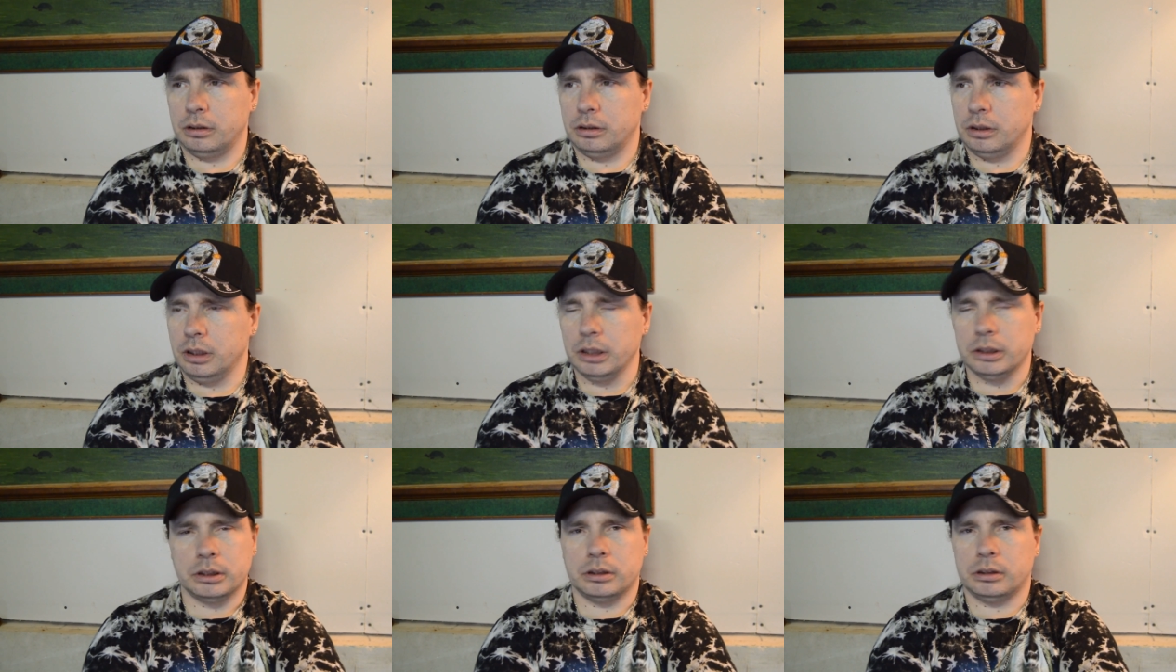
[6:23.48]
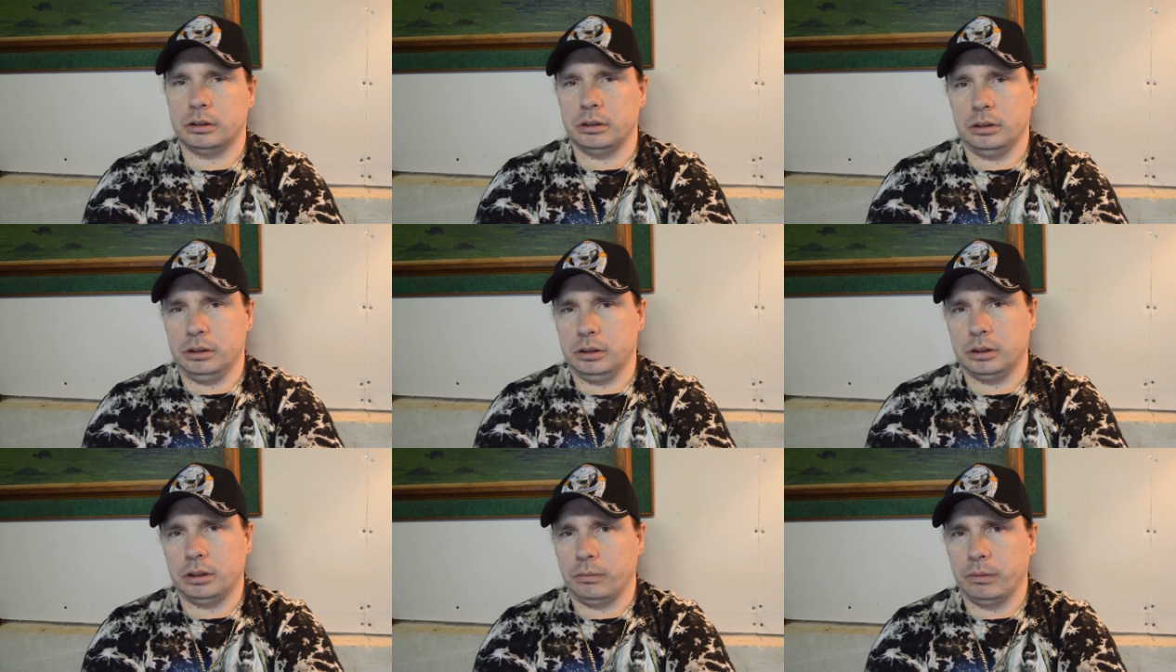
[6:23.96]
that's
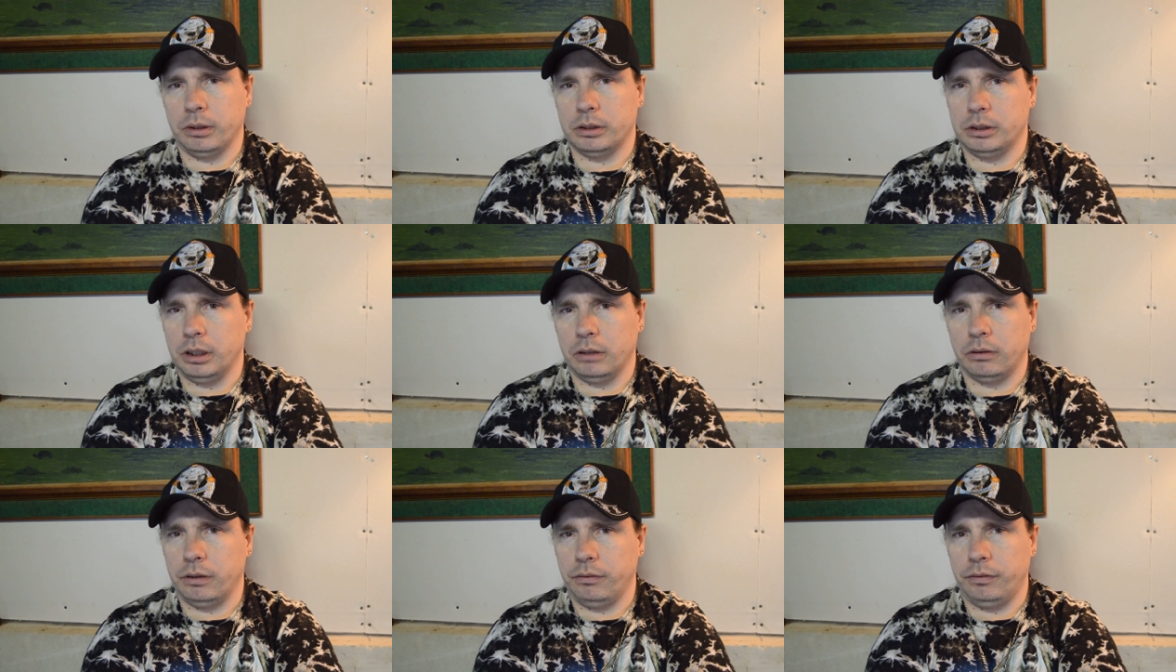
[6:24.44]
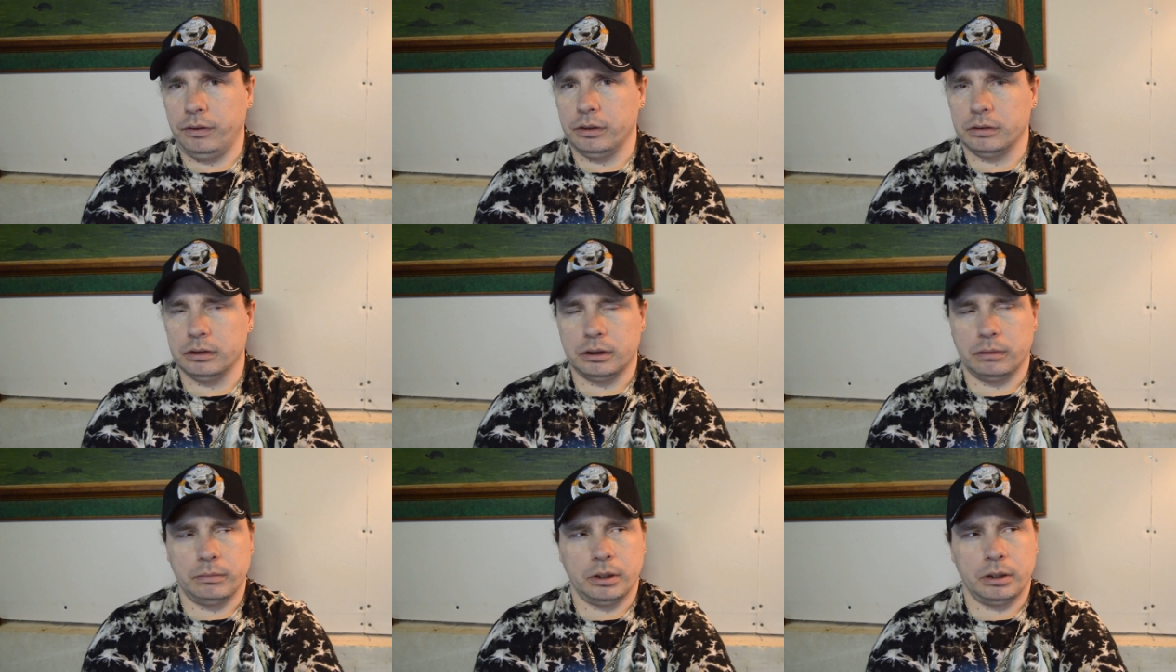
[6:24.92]
sometimes how I feel.
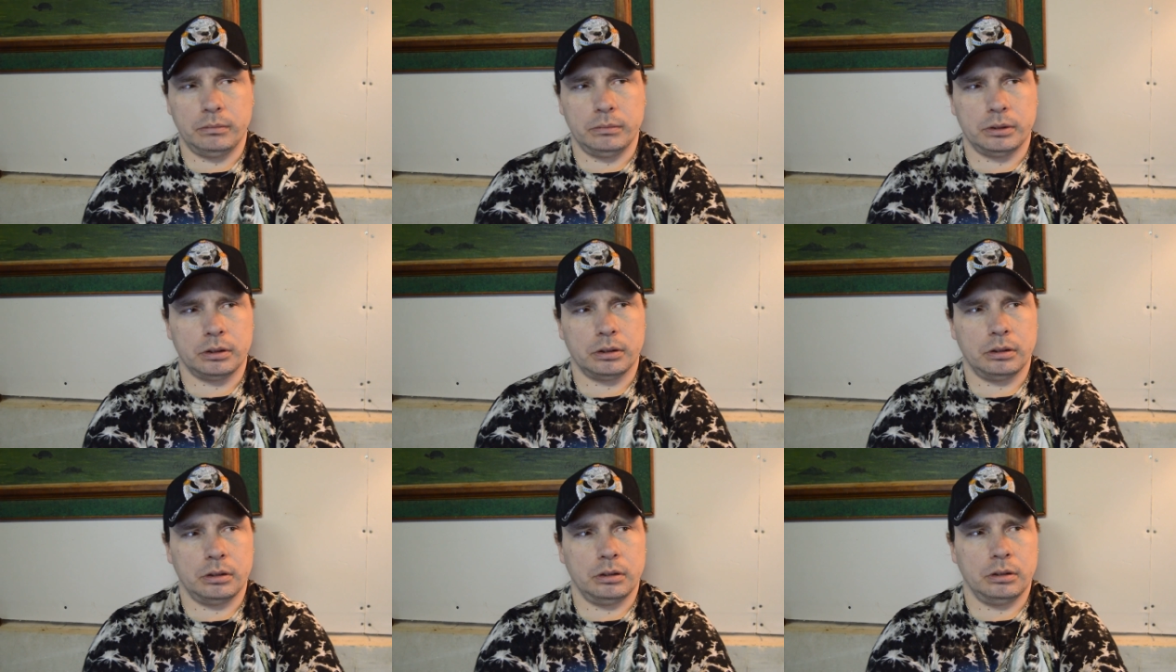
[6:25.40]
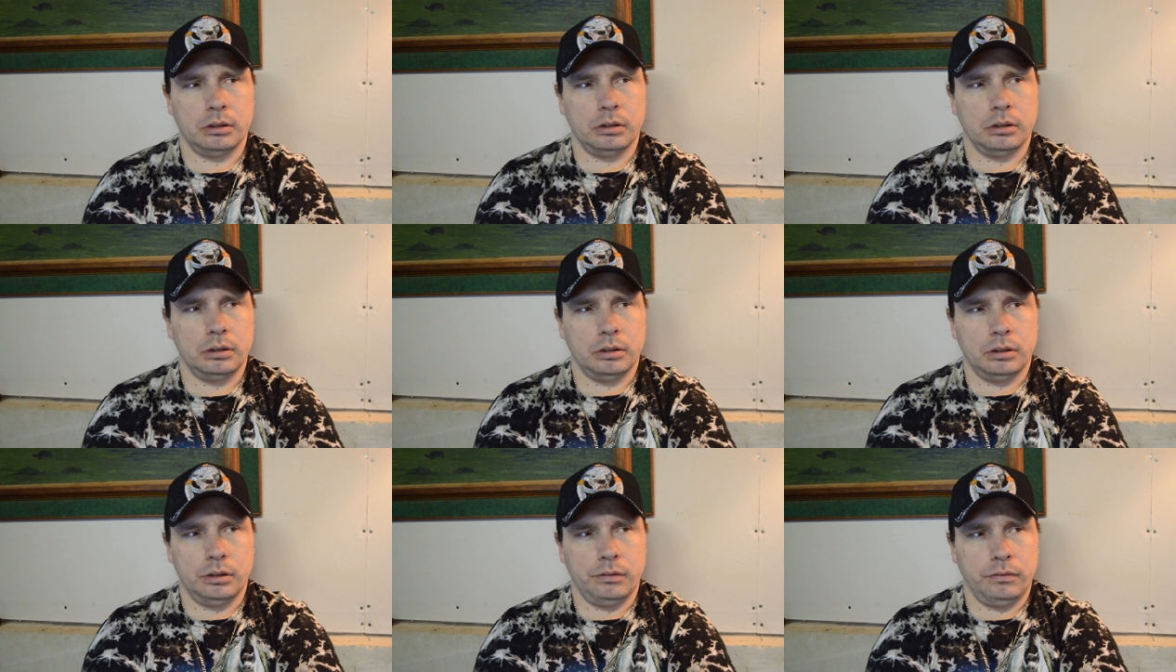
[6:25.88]
Sometimes
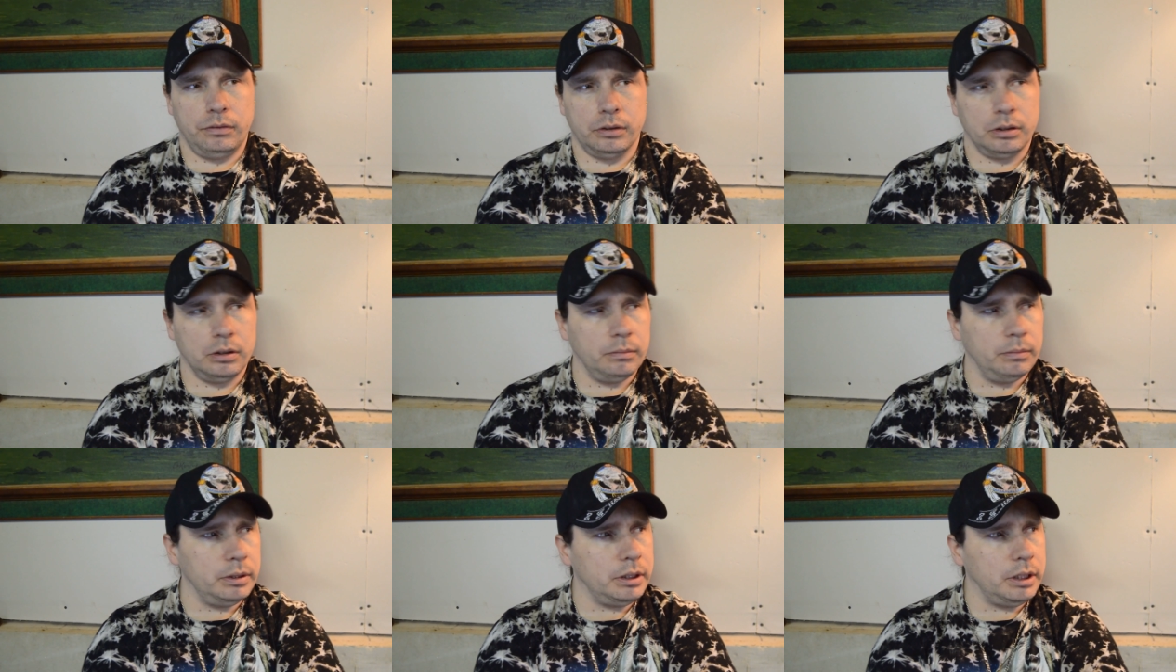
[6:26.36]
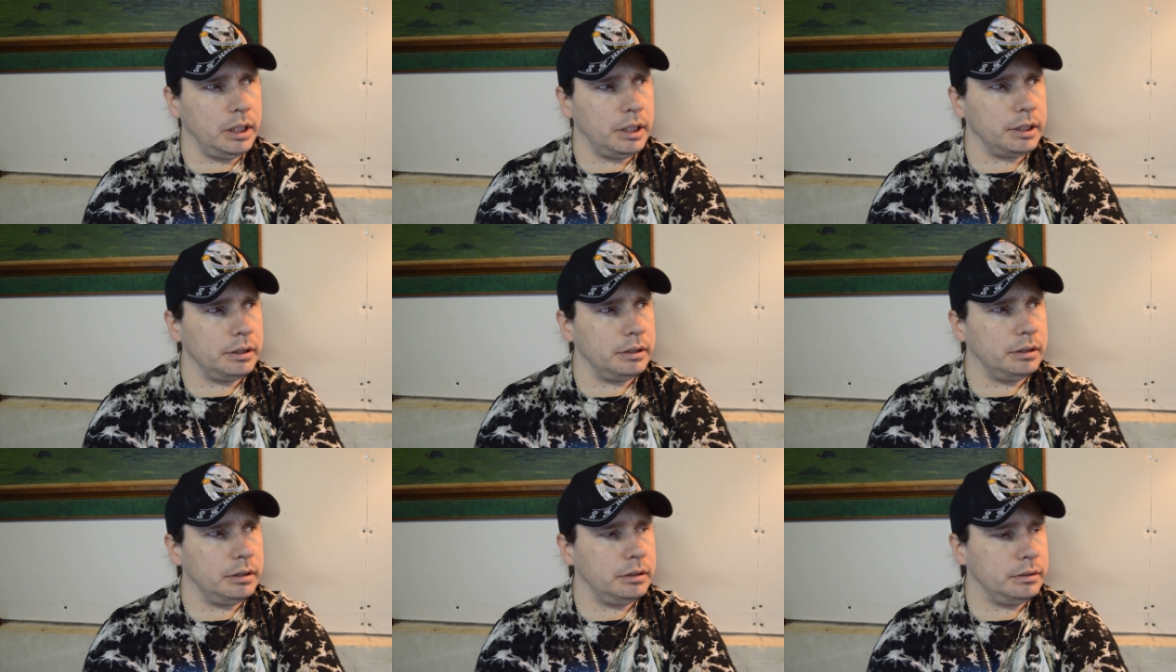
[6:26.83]
I feel a little bit tired.